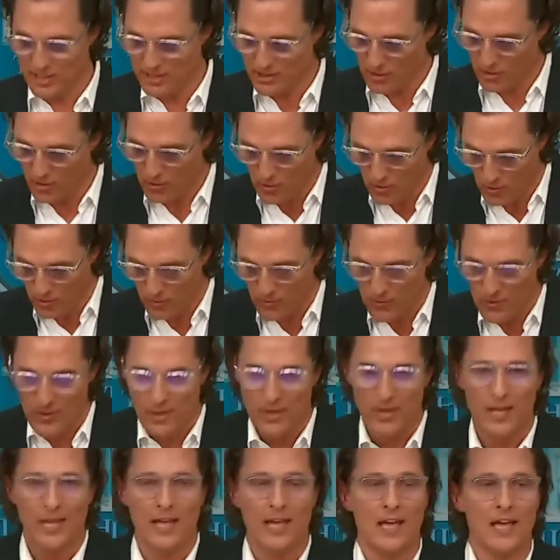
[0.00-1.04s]
soul,
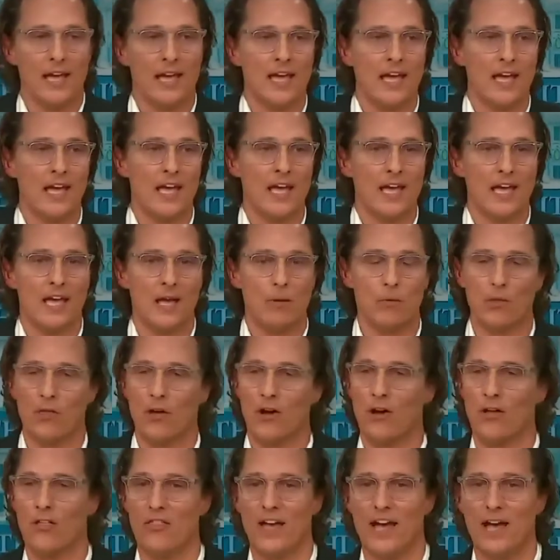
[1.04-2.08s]
and with
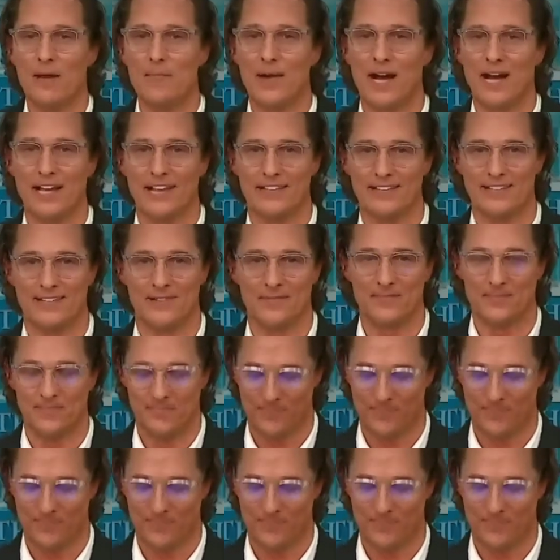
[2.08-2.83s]
all thy might.